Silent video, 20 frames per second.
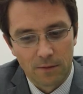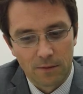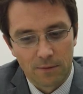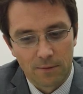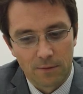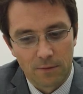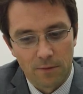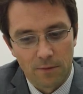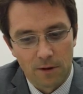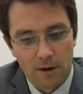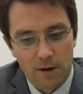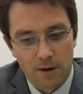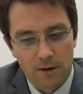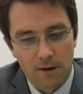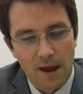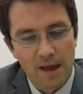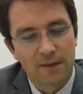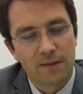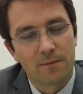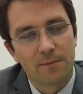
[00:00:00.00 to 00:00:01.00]
through
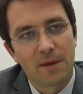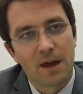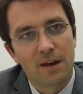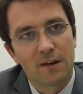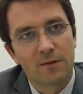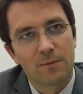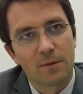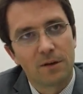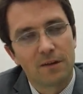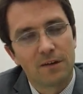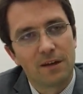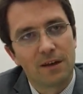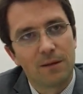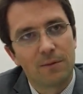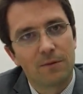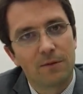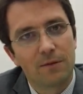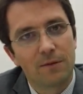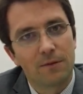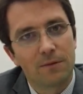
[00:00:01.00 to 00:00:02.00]
our asset management
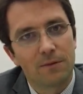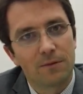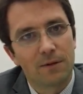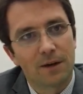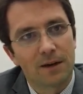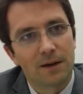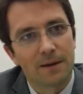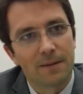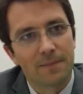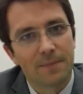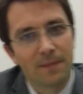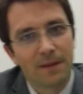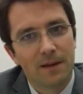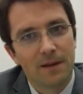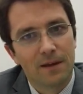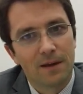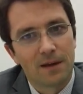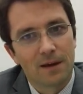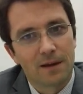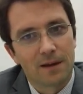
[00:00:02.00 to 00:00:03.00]
team to
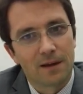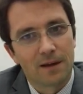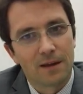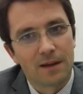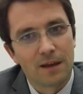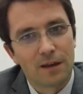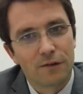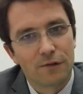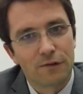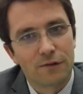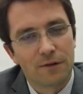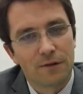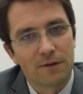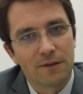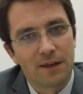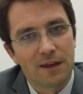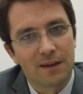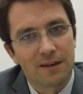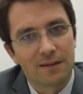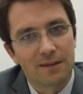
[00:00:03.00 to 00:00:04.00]
ensure
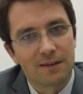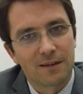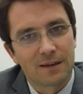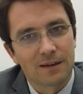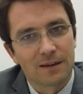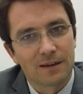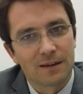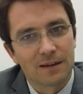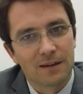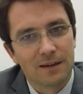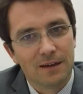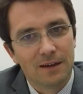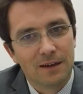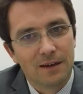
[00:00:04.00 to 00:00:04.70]
that